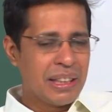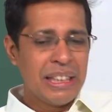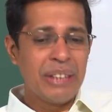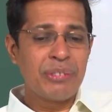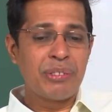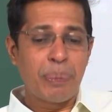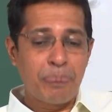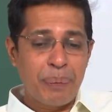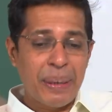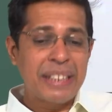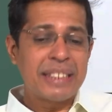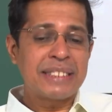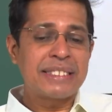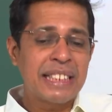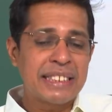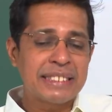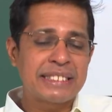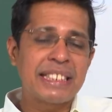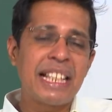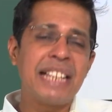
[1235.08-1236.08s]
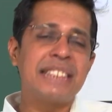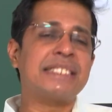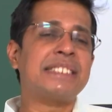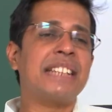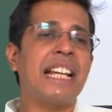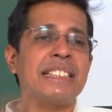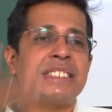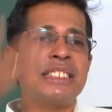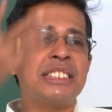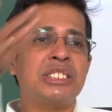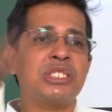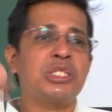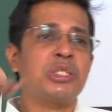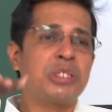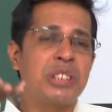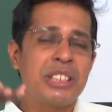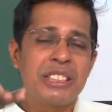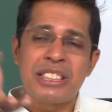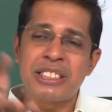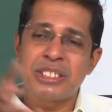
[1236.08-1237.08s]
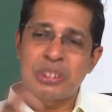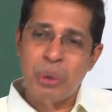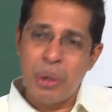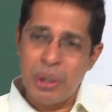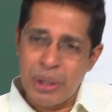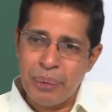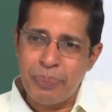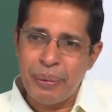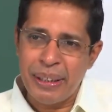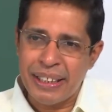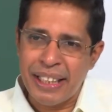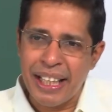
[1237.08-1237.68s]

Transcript: If the prediction says yes, it should it is going to be